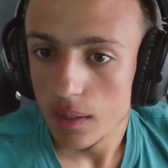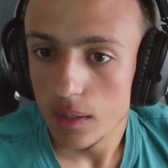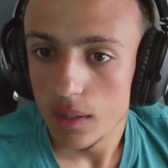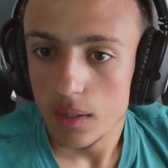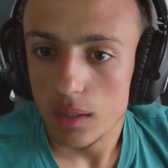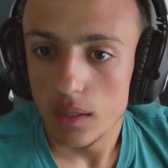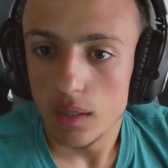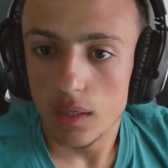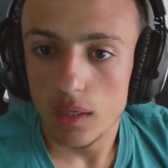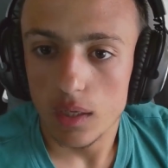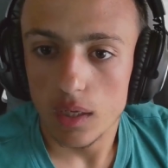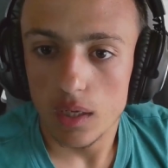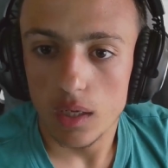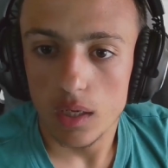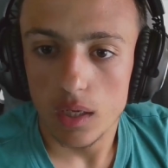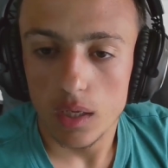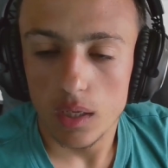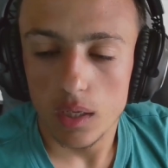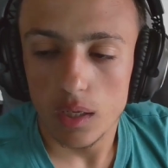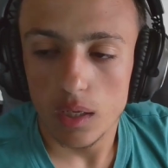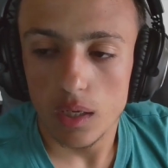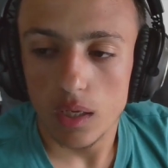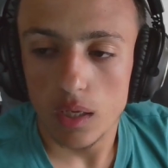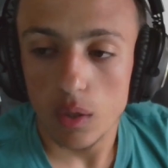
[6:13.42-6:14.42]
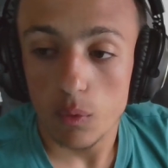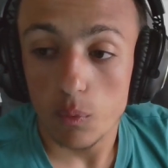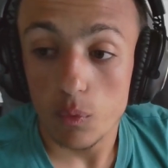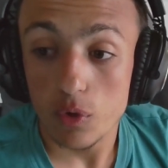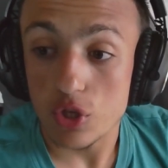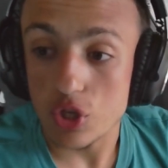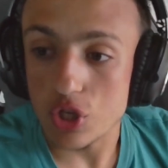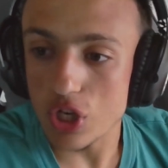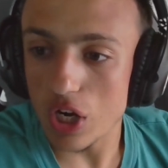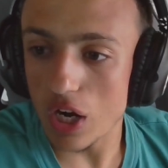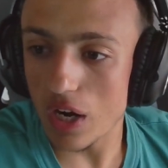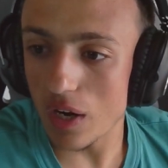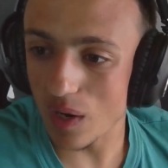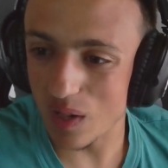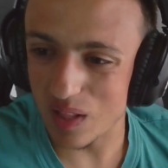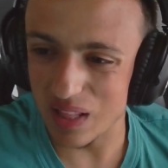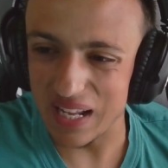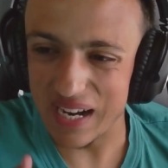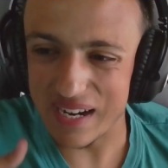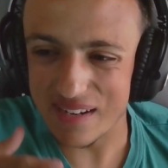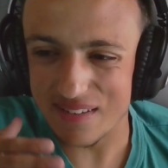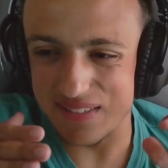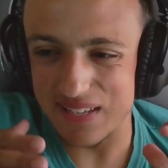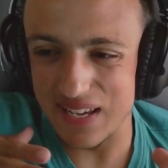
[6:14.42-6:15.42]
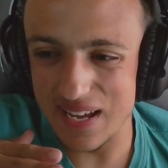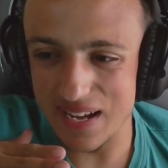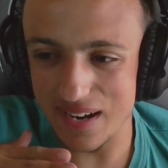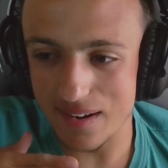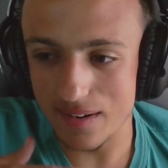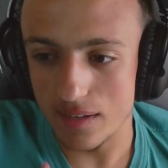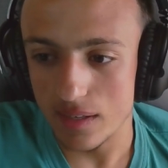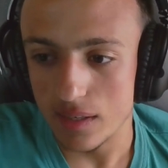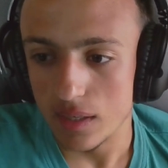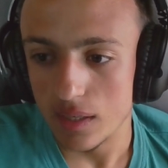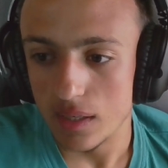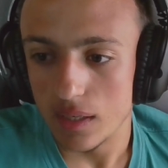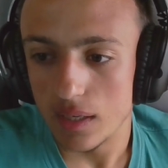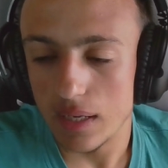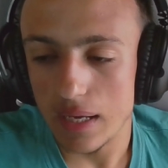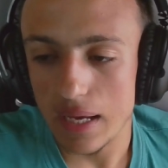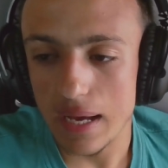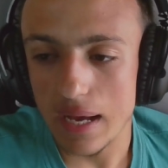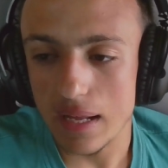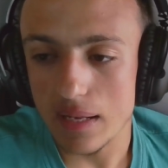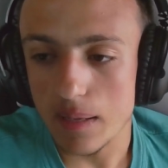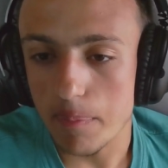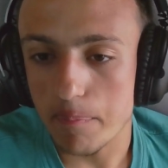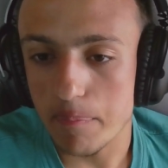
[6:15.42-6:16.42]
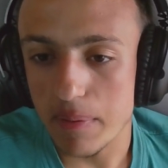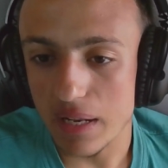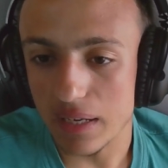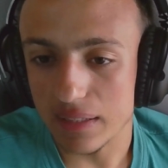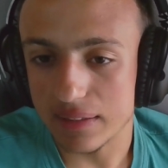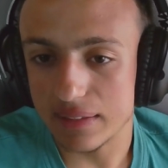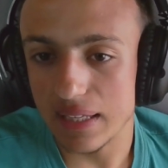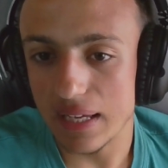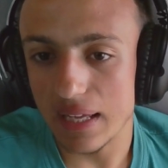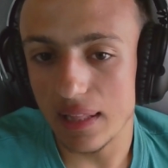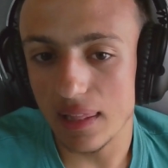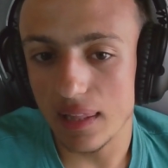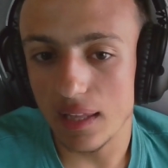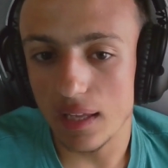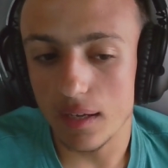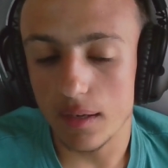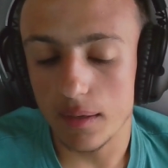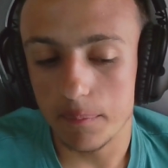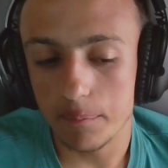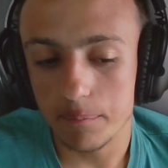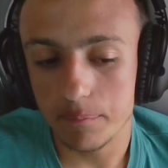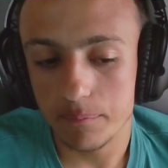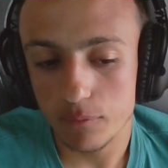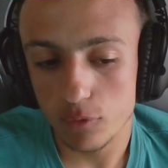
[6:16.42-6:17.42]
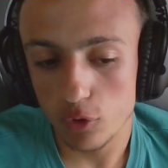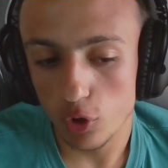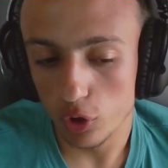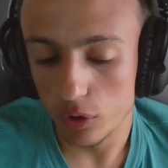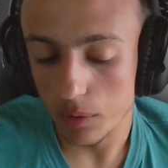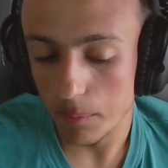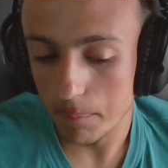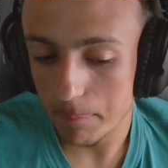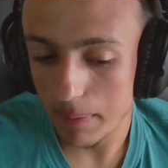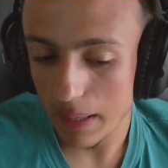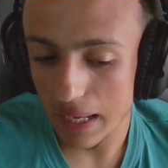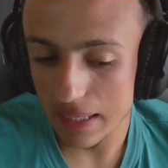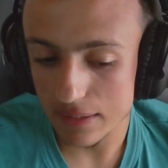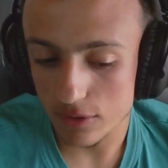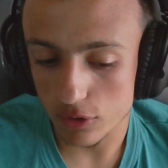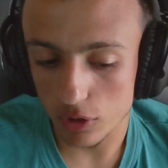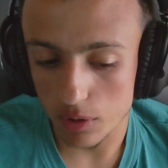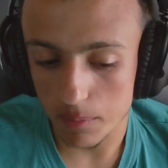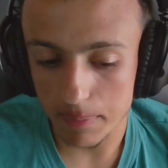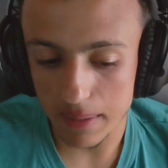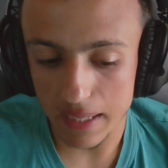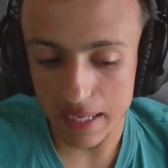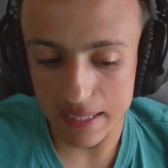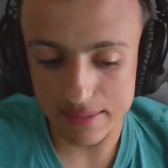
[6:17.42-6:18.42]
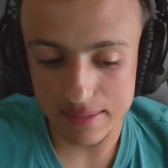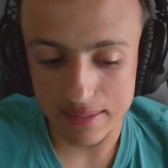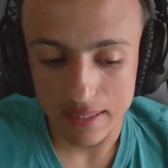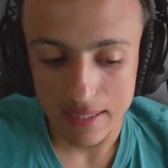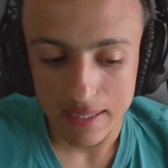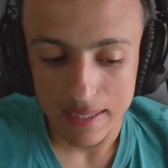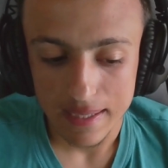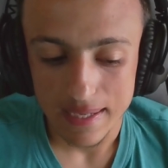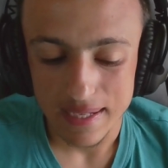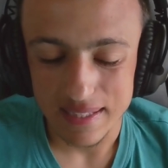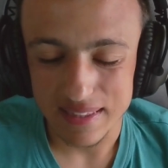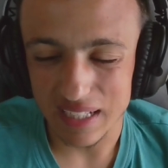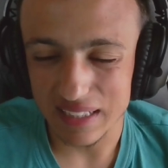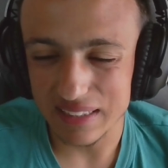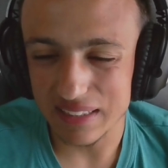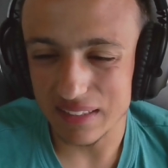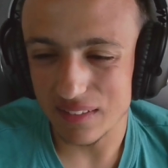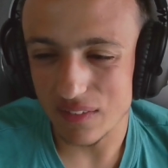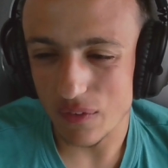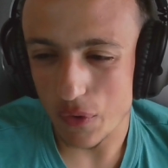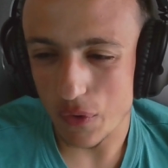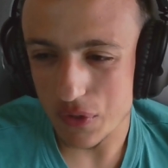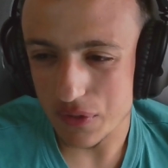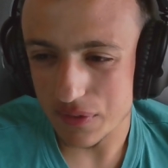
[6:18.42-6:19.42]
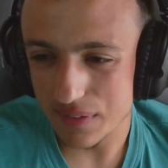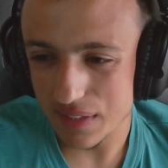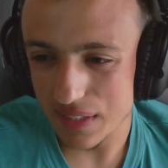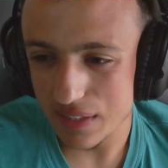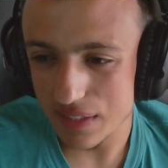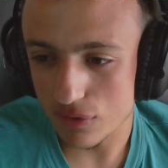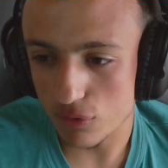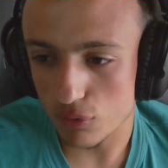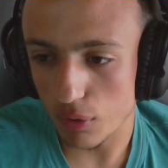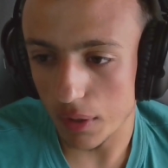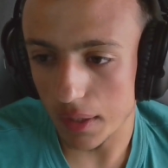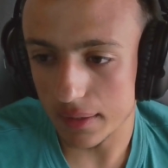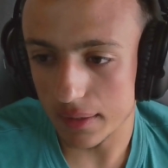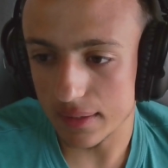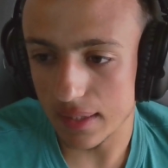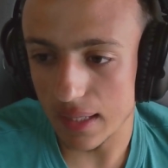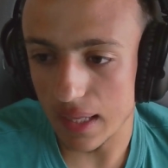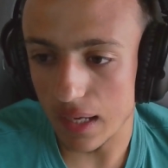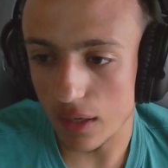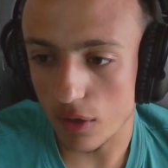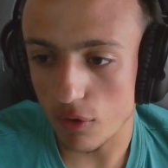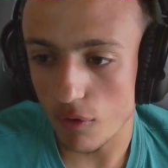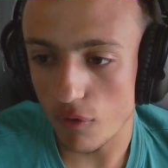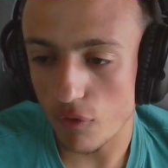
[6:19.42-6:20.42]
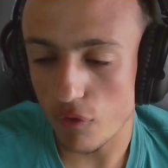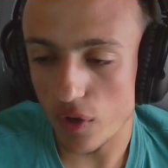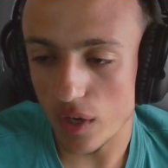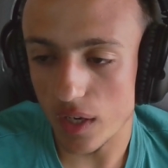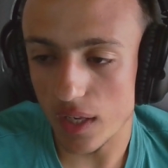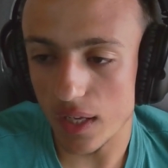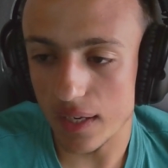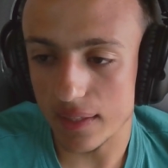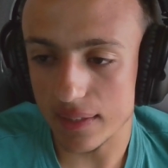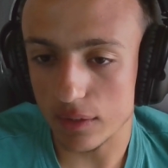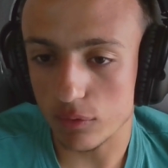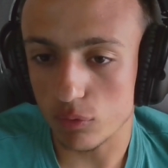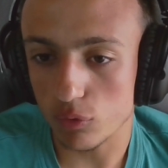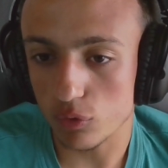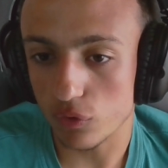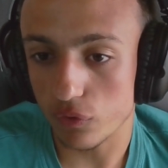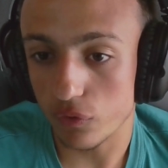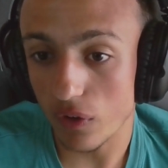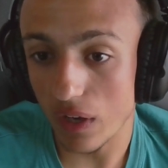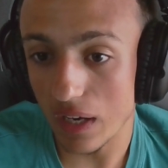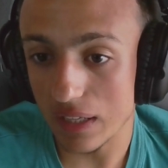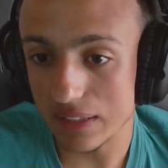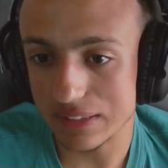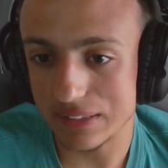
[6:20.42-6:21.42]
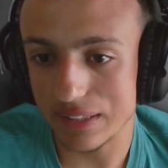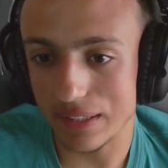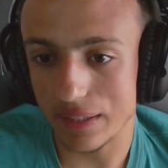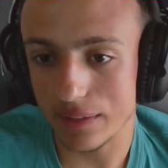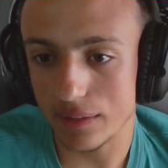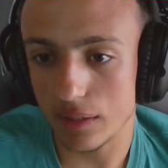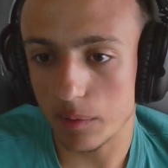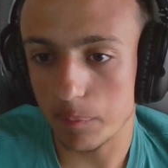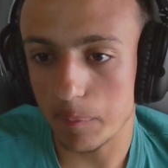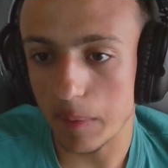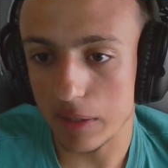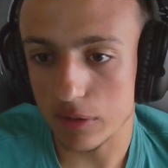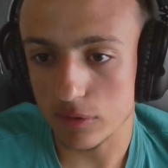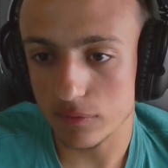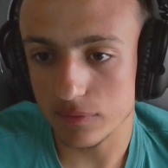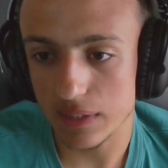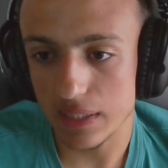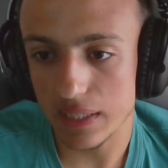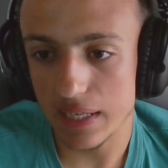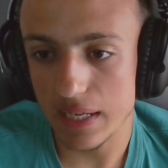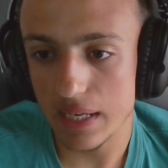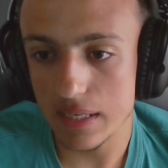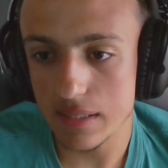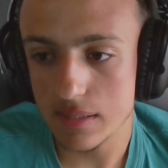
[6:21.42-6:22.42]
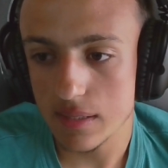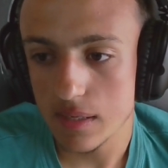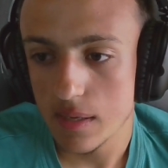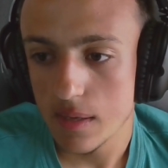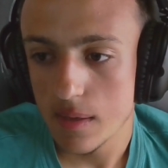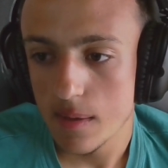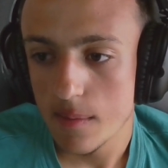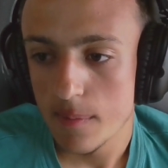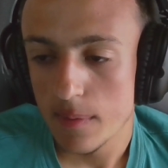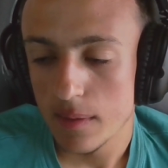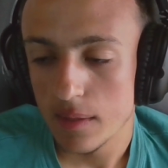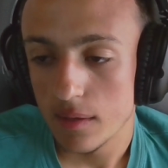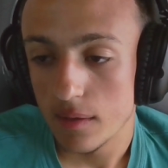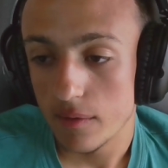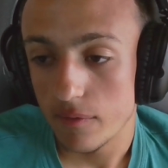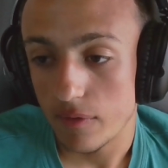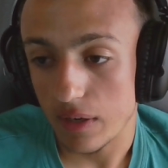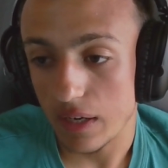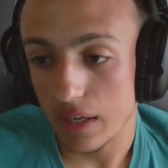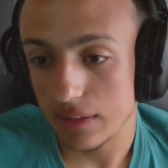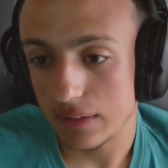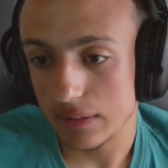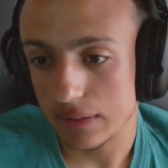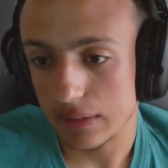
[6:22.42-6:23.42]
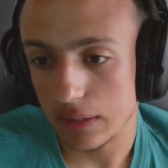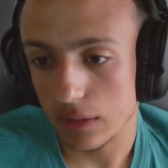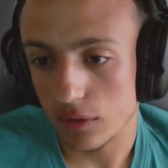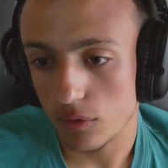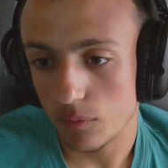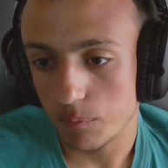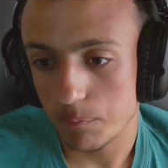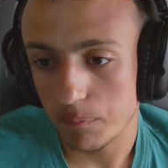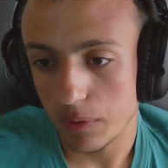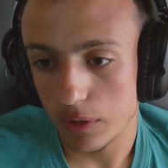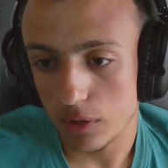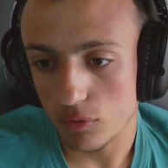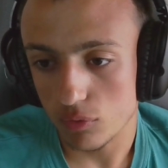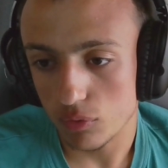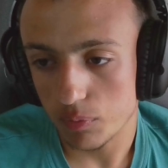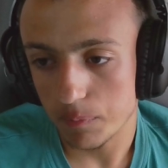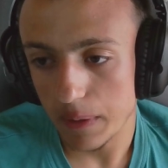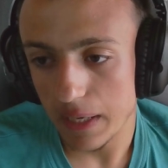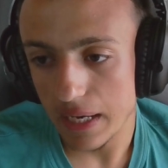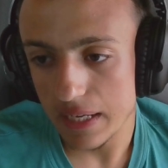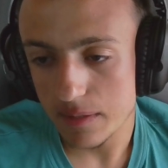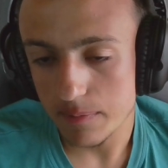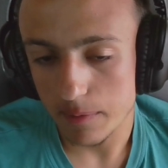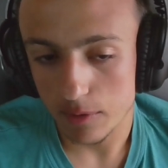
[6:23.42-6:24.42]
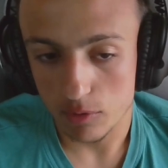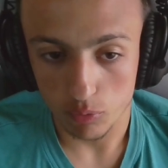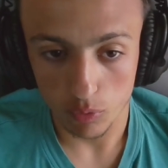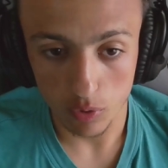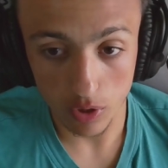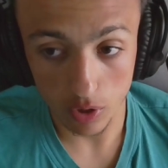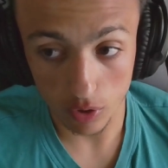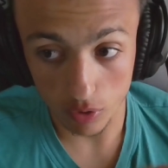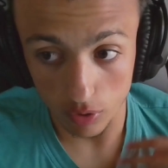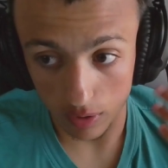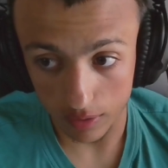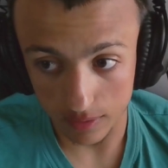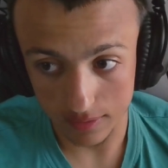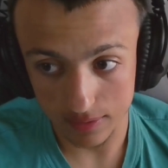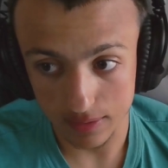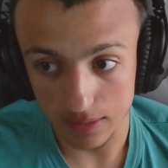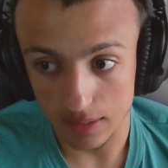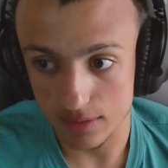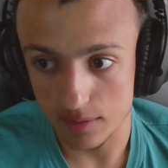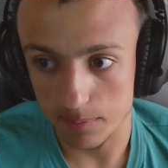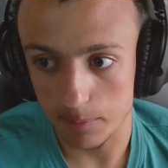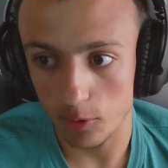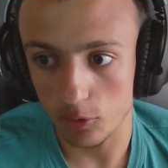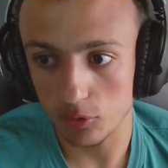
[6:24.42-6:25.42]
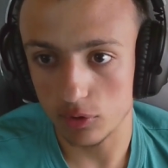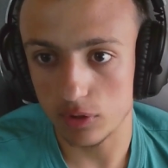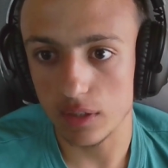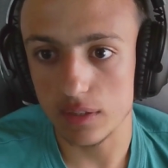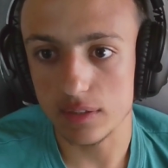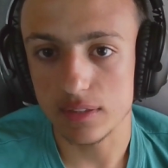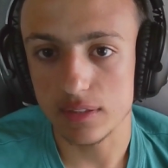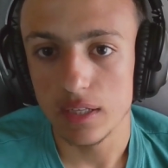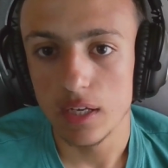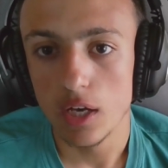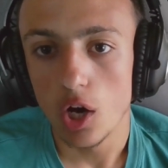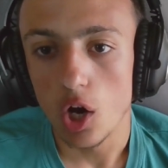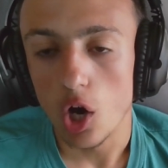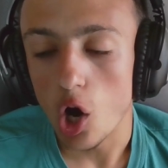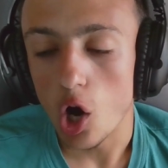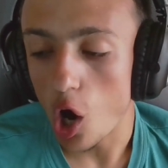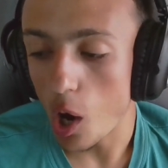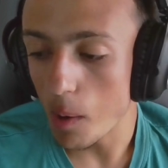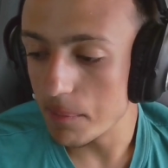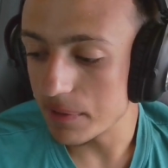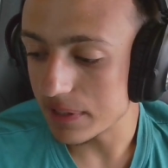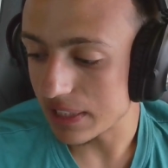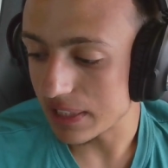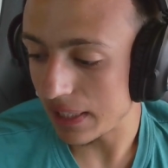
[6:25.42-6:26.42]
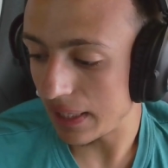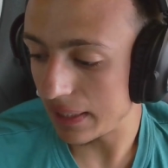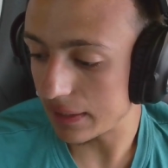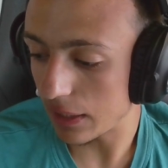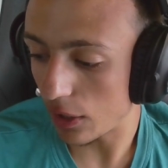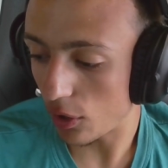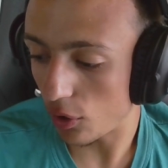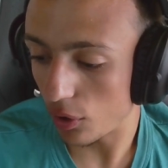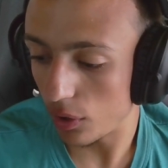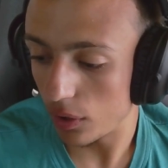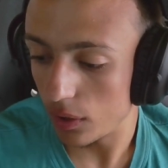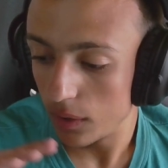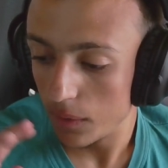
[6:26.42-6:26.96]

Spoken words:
With Charles Leclerc there at a Piratella. Not the best. He tried and resist to an attack of a Ferrari that was faster in that part of the race. Ferrari that had a pretty good pace, but we're gonna discuss about this obviously later on.